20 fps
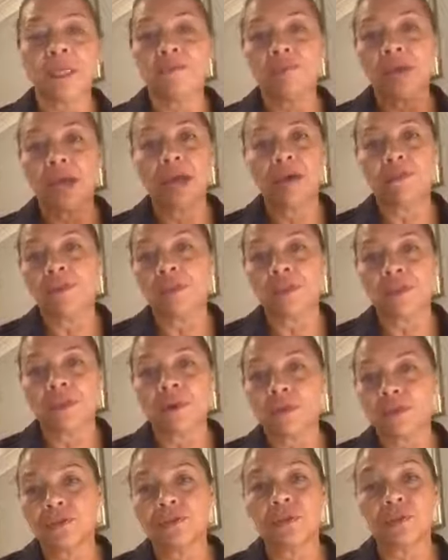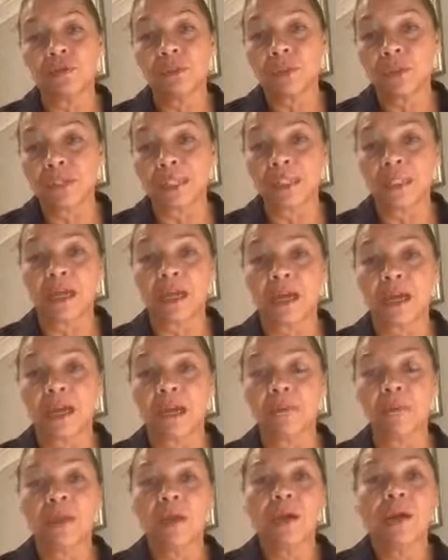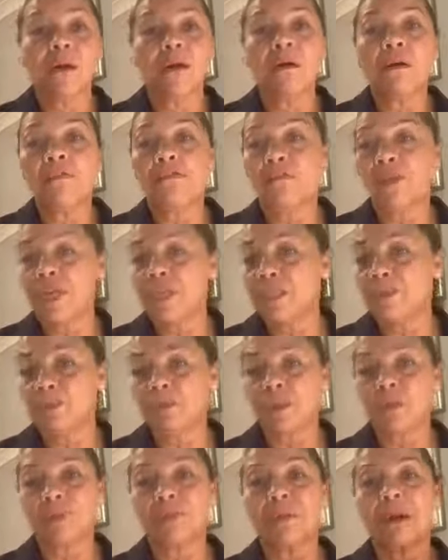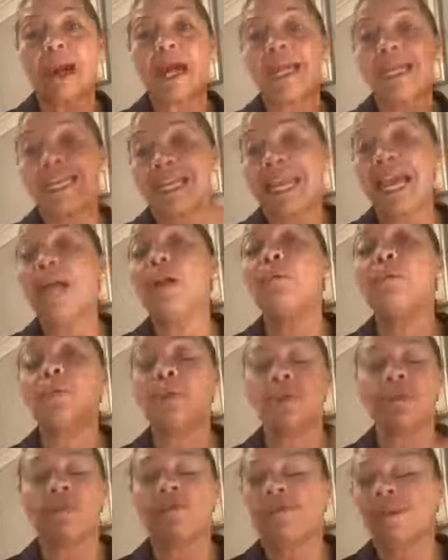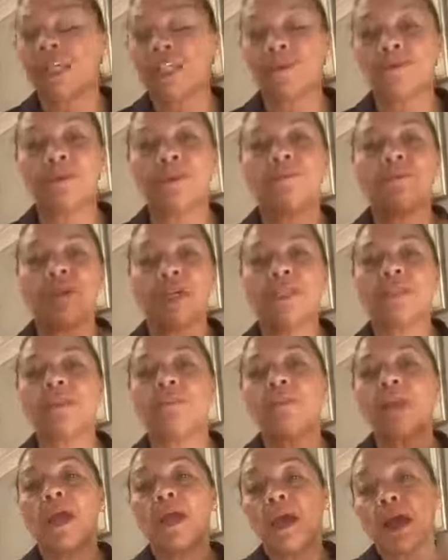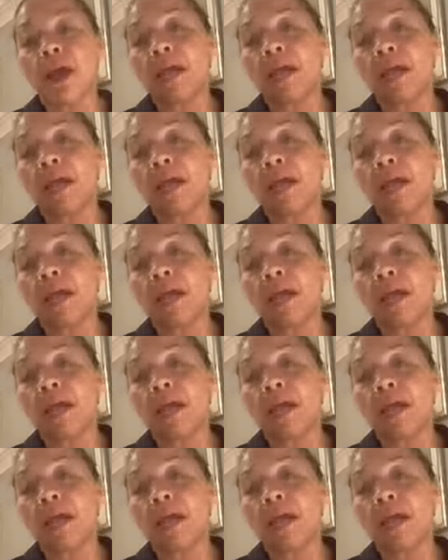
And if you haven't got Zoom or Skype or Facebook, so I can help, not Facebook, FaceTime,